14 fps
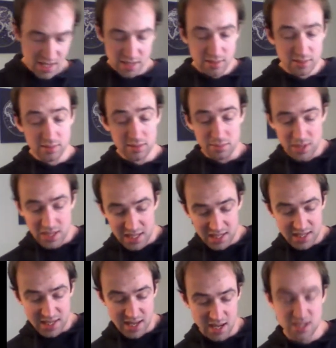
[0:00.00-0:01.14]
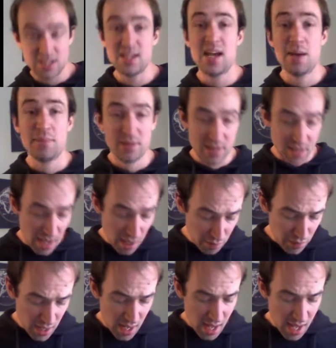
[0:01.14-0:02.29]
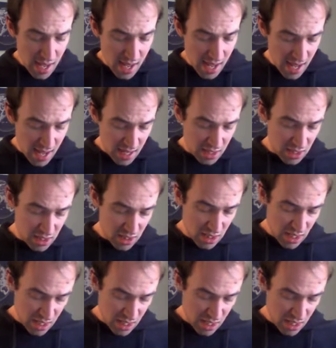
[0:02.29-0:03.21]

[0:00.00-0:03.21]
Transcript: This is the mini account he happens to have, and